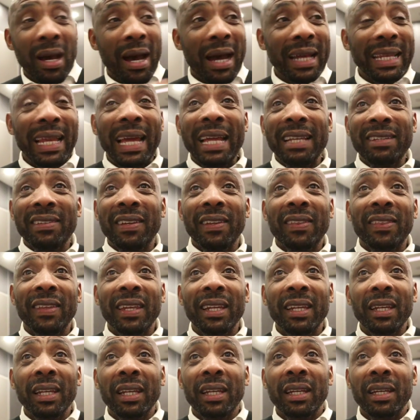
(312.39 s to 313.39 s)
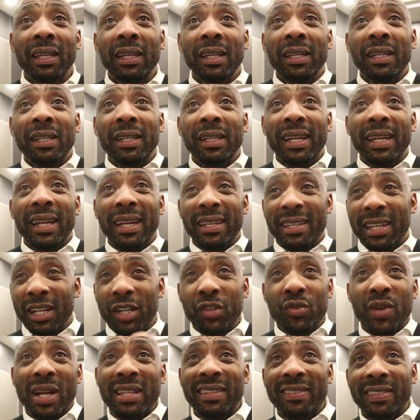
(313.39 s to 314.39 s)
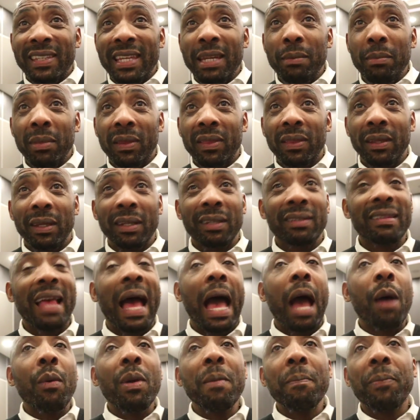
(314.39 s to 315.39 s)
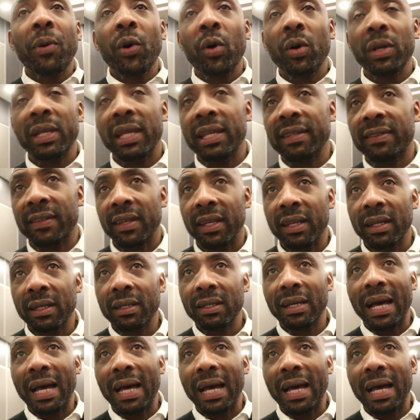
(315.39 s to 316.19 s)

And I actually think in the grand scheme of things, how important is it?